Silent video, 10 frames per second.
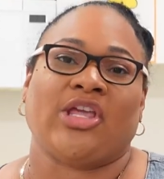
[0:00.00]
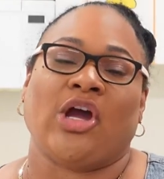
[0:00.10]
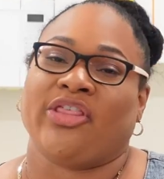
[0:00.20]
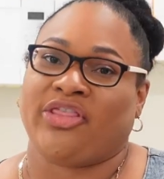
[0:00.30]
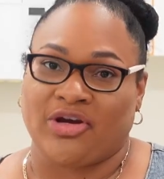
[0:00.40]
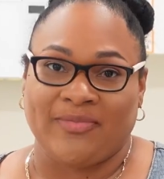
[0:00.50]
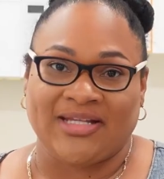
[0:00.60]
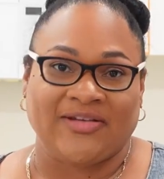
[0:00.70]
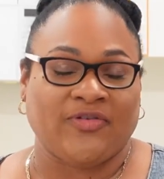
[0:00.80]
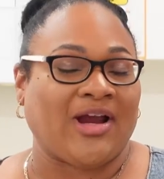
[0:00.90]
a thermos
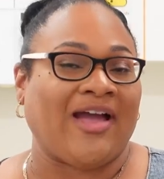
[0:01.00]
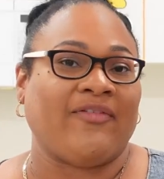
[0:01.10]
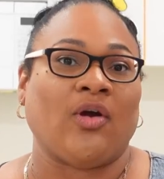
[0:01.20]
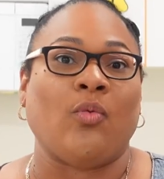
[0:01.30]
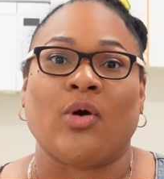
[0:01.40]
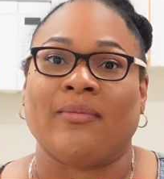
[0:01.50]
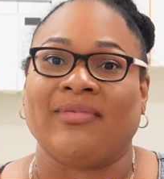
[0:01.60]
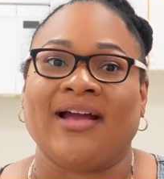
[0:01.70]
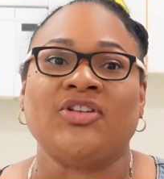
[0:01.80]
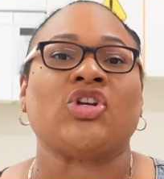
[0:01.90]
if you're having a warm
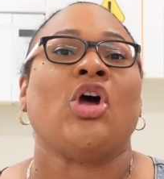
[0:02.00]
lunch,